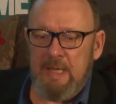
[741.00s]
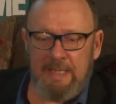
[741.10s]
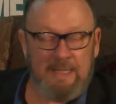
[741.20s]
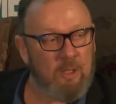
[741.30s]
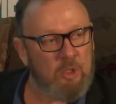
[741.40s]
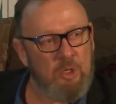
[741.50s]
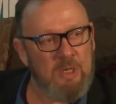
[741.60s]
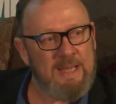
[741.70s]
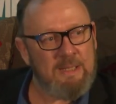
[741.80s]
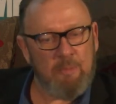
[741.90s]

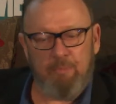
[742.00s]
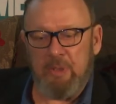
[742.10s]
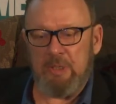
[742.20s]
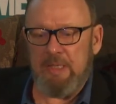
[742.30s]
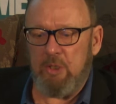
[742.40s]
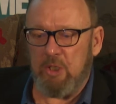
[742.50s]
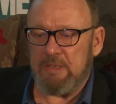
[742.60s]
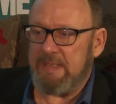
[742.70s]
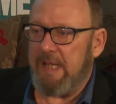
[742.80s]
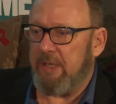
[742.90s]
Calculate the building
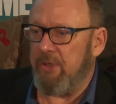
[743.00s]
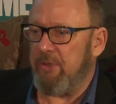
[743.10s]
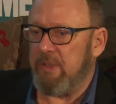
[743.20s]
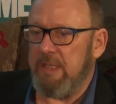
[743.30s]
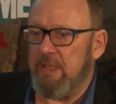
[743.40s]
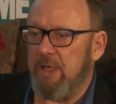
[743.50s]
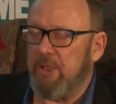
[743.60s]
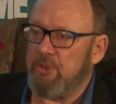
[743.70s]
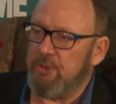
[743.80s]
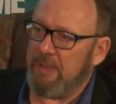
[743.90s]
costs accurately.
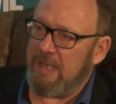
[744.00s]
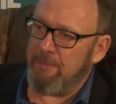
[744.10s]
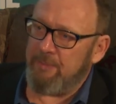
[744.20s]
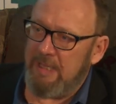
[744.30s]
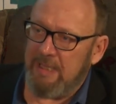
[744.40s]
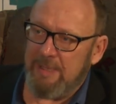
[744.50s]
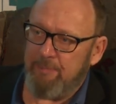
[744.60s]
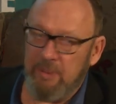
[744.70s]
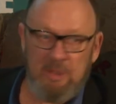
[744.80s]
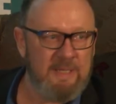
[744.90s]
Go to a company
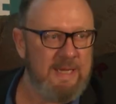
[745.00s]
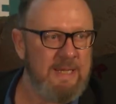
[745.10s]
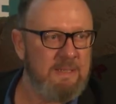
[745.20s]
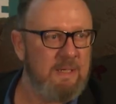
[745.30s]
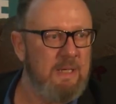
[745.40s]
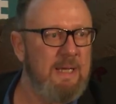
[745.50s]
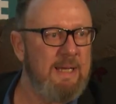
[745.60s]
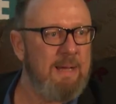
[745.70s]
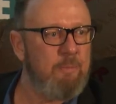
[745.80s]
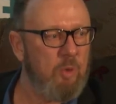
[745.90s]
like Buildaid
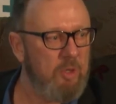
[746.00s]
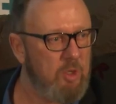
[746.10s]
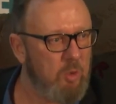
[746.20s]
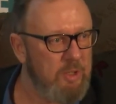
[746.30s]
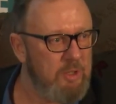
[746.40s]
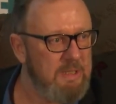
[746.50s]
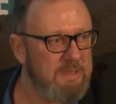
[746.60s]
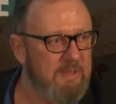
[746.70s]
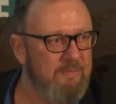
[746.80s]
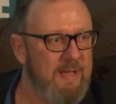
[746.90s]
or a quantity
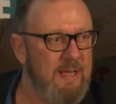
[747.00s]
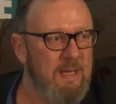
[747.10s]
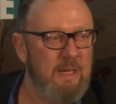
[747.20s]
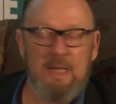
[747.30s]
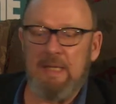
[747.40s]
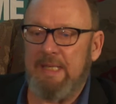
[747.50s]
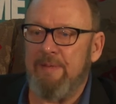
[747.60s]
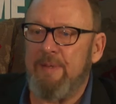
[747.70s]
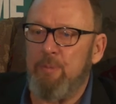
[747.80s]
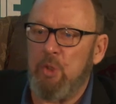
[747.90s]
surveyor.
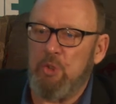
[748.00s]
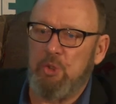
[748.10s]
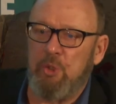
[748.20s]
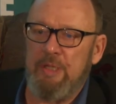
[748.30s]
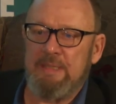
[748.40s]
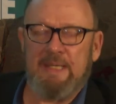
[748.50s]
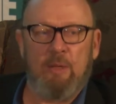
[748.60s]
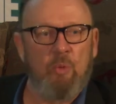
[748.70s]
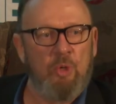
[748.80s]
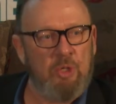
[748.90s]
Give them your drawings.
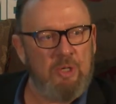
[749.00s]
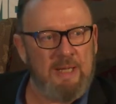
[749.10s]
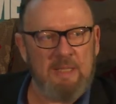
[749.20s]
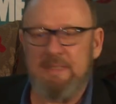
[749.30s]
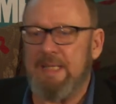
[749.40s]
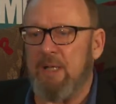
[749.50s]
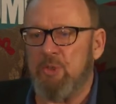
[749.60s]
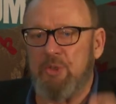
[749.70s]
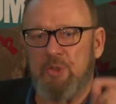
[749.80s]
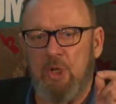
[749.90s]
They'll work it out
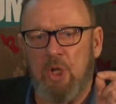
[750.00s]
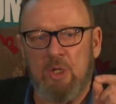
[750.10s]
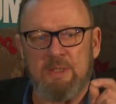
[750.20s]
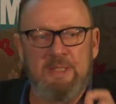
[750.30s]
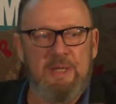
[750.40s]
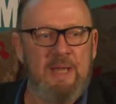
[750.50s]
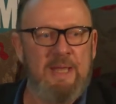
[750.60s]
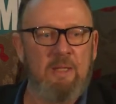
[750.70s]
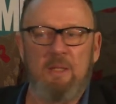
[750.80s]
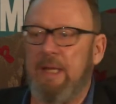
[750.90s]
down to the last
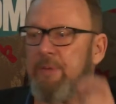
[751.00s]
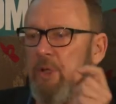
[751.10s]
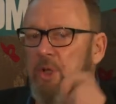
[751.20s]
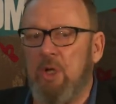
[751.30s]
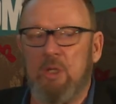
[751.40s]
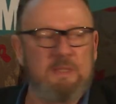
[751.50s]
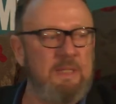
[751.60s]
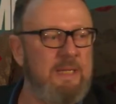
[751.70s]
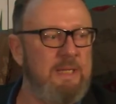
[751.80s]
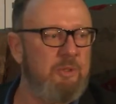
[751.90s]
nail and the last
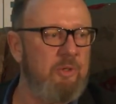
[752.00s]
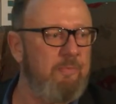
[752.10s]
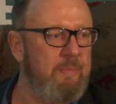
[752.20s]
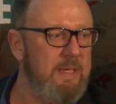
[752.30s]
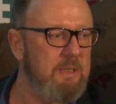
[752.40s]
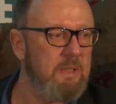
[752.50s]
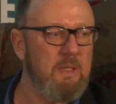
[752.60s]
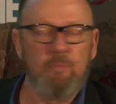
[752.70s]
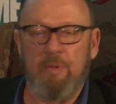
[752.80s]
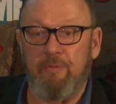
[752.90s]
litre of paint
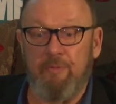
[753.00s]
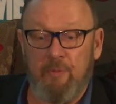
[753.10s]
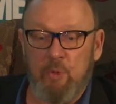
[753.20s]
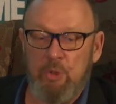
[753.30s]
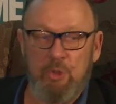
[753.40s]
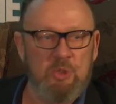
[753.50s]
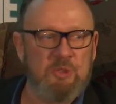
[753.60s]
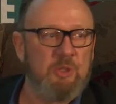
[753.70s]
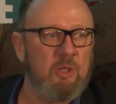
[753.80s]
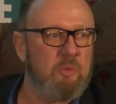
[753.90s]
before you
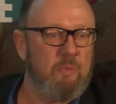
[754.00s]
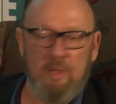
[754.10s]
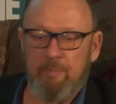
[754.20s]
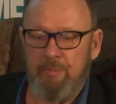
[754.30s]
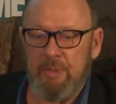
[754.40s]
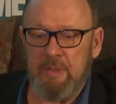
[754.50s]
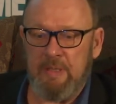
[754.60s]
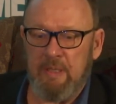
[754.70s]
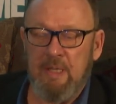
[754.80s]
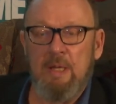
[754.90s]
start
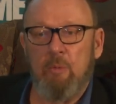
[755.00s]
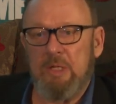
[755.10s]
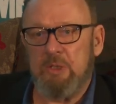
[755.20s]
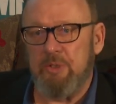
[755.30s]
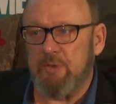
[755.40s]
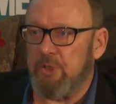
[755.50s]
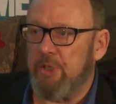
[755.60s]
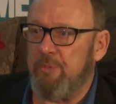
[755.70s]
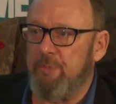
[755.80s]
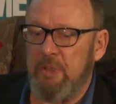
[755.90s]
building. Once you've
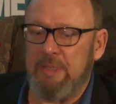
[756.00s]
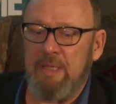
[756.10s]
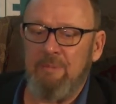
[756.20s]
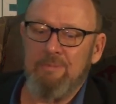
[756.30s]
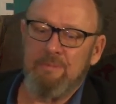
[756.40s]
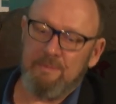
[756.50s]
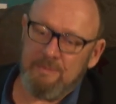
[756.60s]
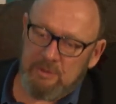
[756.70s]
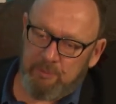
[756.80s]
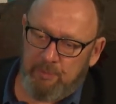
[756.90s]
started building,
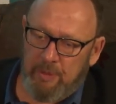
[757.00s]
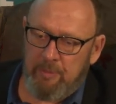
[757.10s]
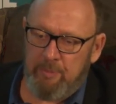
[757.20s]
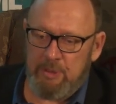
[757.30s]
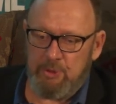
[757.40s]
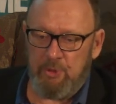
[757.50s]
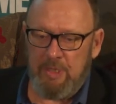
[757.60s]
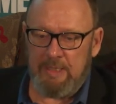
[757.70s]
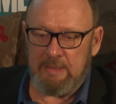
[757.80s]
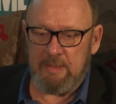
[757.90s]
it's probably too
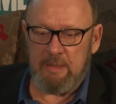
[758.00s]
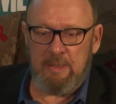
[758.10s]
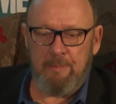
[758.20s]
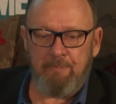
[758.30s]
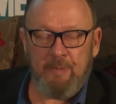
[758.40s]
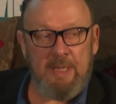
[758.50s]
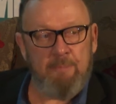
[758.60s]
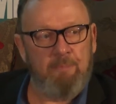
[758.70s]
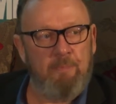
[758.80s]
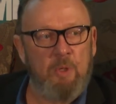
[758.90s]
late.
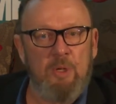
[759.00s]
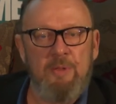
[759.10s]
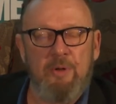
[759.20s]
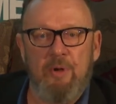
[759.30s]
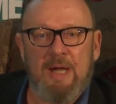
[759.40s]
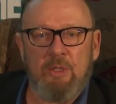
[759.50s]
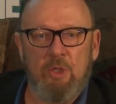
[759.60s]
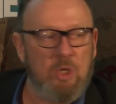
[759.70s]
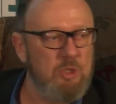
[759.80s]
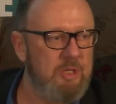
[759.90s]
Employ the right
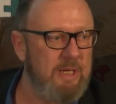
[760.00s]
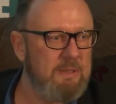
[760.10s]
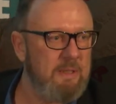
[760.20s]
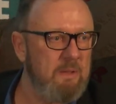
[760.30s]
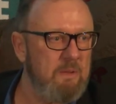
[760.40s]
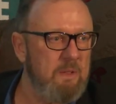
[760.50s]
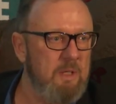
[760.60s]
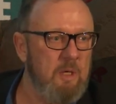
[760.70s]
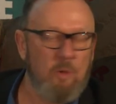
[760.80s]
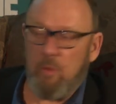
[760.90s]
contractor.
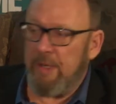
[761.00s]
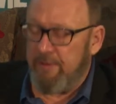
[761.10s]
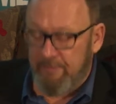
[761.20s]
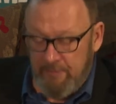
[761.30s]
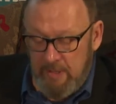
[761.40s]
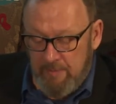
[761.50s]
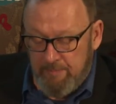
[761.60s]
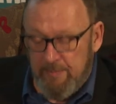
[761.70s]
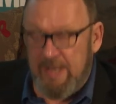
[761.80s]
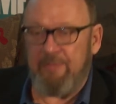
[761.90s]
One of
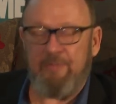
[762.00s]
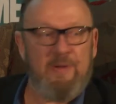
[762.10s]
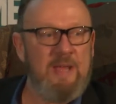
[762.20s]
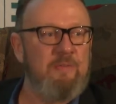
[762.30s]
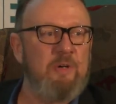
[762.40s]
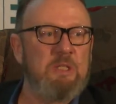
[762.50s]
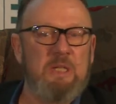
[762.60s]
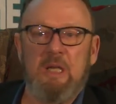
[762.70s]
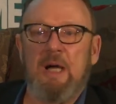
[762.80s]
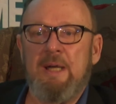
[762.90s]
my
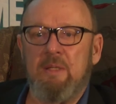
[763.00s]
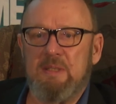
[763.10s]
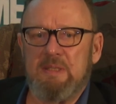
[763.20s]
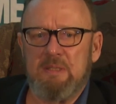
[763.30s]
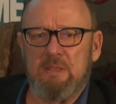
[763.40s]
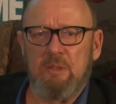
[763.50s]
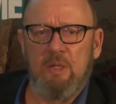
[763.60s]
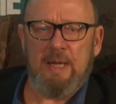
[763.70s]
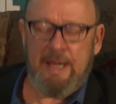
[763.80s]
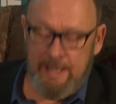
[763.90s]
favorite clients
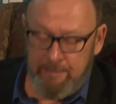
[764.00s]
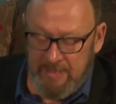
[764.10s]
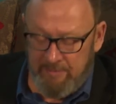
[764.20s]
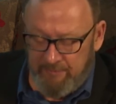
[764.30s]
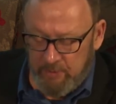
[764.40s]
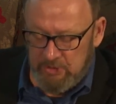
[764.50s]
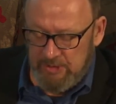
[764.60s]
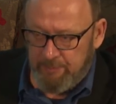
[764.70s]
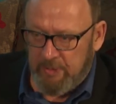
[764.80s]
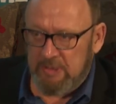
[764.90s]

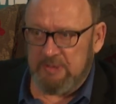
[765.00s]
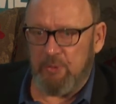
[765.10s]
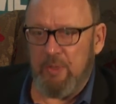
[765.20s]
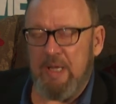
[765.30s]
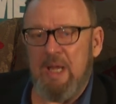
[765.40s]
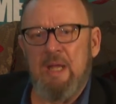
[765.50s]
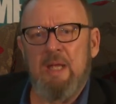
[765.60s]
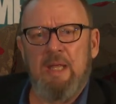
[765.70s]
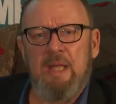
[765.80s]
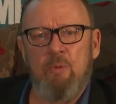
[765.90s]
unfortunately passed away.
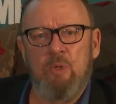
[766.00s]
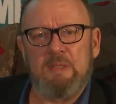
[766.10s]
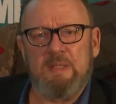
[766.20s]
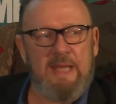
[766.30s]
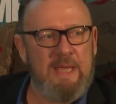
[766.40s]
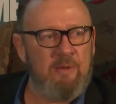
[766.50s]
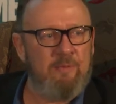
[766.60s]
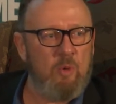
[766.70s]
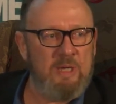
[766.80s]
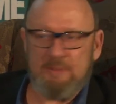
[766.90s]
He was the head
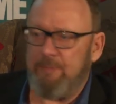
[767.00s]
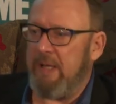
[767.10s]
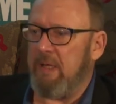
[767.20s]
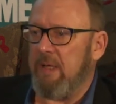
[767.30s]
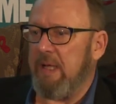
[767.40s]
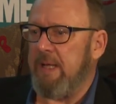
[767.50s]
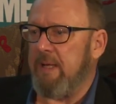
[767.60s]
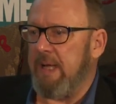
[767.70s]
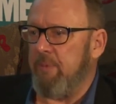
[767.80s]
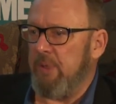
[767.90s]
of Westbank,
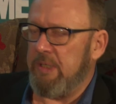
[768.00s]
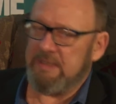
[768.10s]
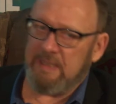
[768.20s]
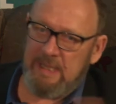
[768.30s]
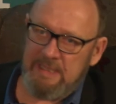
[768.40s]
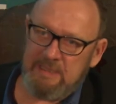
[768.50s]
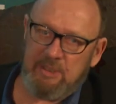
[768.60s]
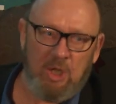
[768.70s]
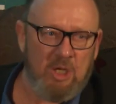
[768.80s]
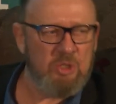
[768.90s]
and we designed his
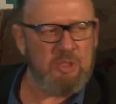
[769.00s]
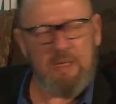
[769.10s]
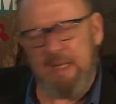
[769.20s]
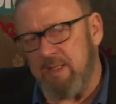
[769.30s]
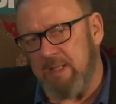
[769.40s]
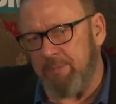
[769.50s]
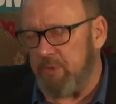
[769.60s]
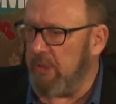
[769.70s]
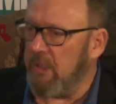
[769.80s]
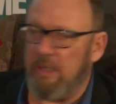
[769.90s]
lodge and ended up
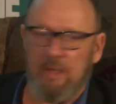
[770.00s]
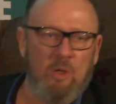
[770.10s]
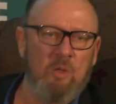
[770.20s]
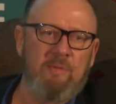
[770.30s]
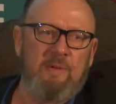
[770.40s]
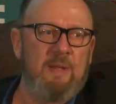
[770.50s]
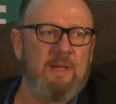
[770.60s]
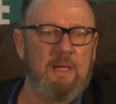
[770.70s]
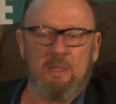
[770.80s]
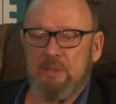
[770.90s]
doing a whole lot of
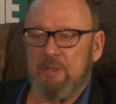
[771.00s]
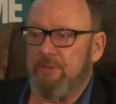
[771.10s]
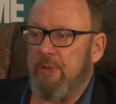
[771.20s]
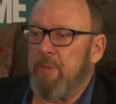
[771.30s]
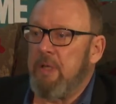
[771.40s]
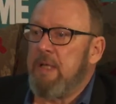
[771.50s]
other houses for him.